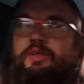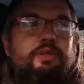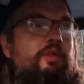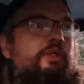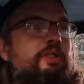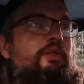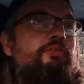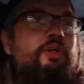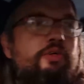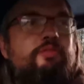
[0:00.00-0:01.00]
Oh, hello
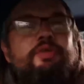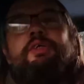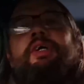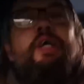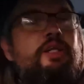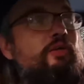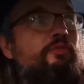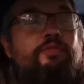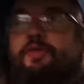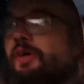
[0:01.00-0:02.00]
Rover,
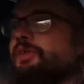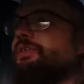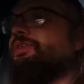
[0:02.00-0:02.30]
hello Fox.